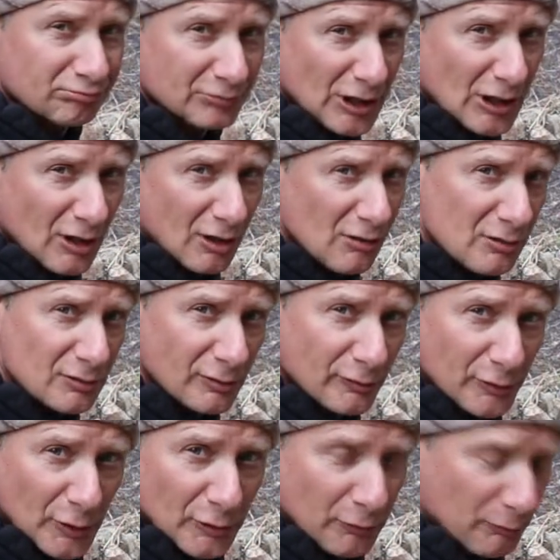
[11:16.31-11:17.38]
you know,
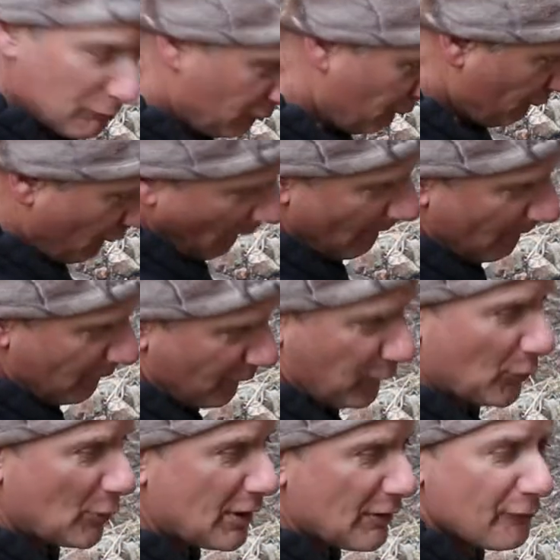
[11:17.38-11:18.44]
for
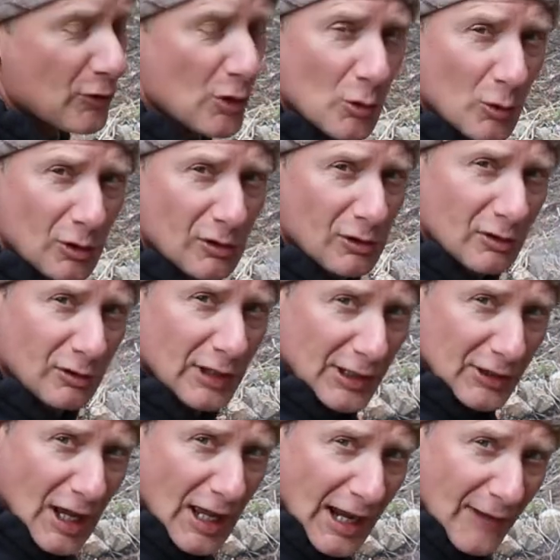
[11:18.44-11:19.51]
free fuel
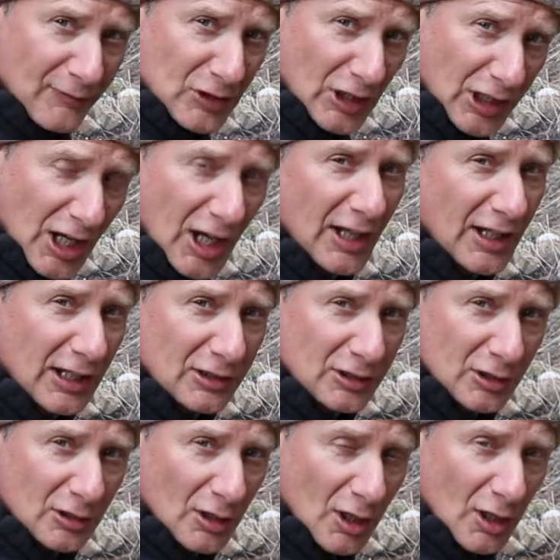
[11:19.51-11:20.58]
and not have to cut
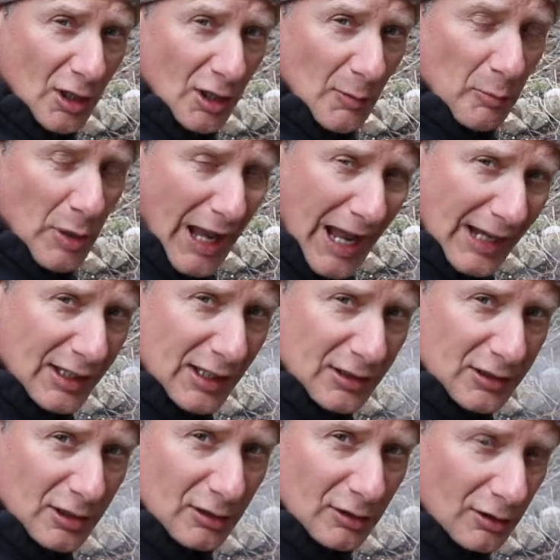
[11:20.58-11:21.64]
it, pack
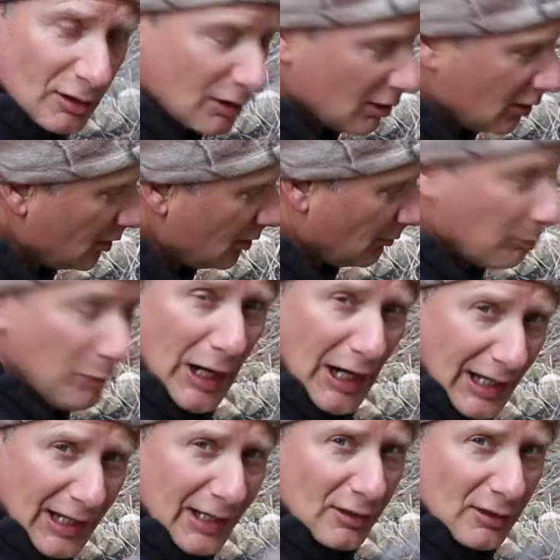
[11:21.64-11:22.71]
it,
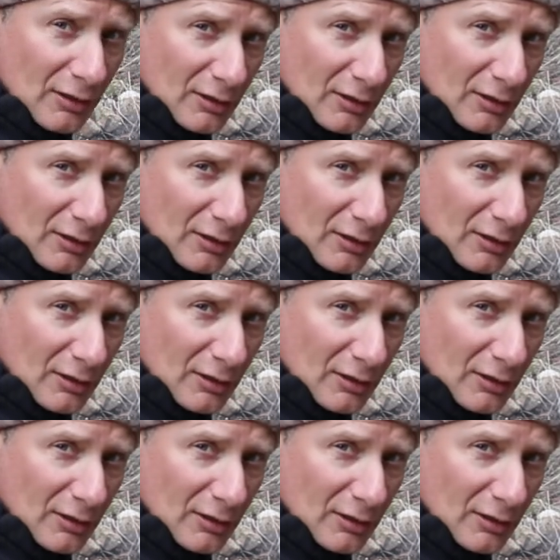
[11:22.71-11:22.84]
buy it,